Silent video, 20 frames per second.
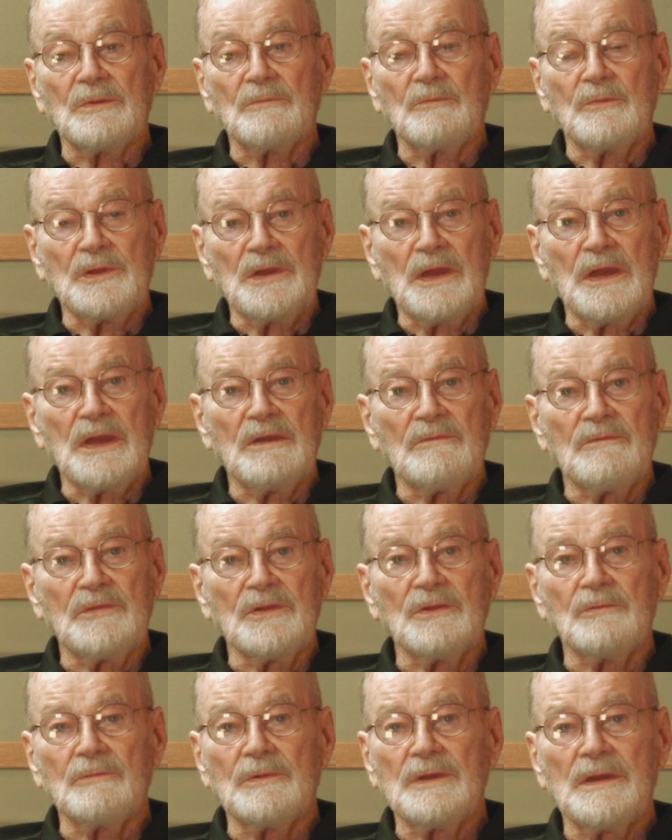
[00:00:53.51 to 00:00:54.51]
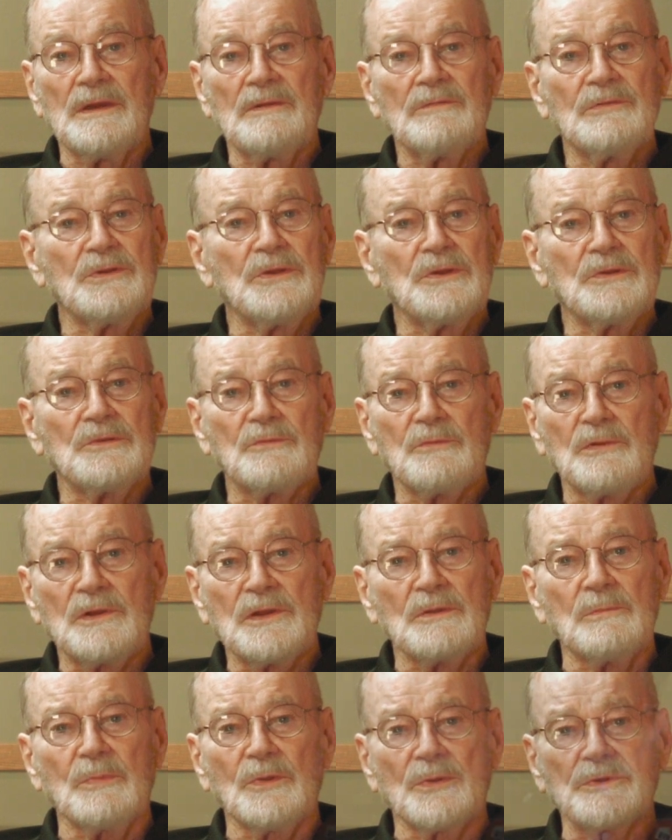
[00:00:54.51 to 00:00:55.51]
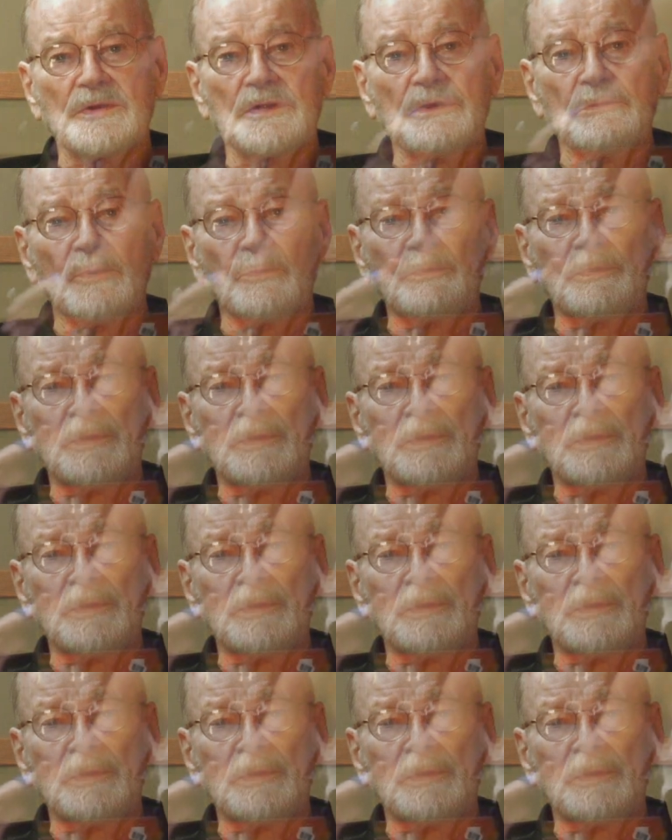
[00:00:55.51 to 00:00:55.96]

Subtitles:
that we have here. We have an incredible team of